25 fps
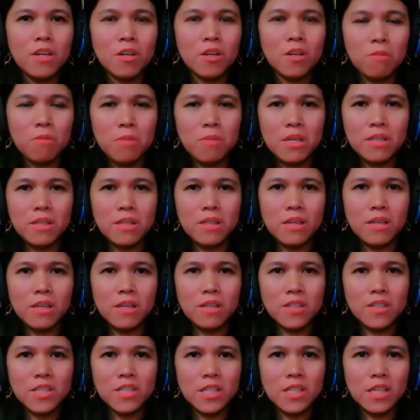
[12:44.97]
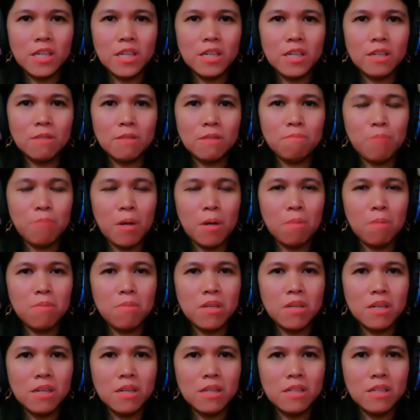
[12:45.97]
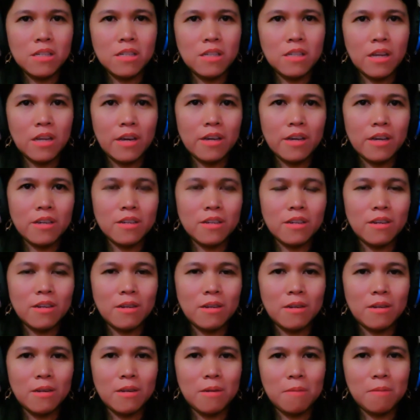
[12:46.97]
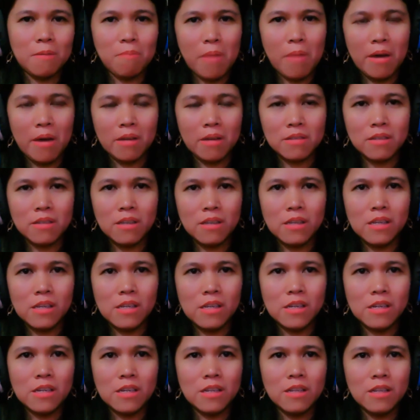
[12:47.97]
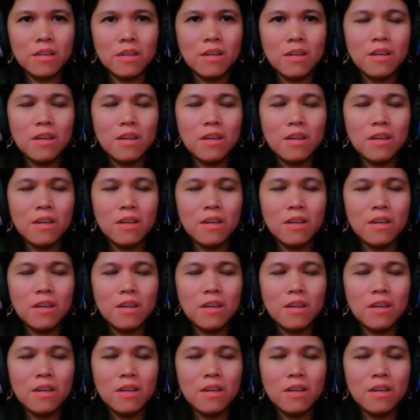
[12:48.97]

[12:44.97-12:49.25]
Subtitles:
committing sin publicly, like Magdalene,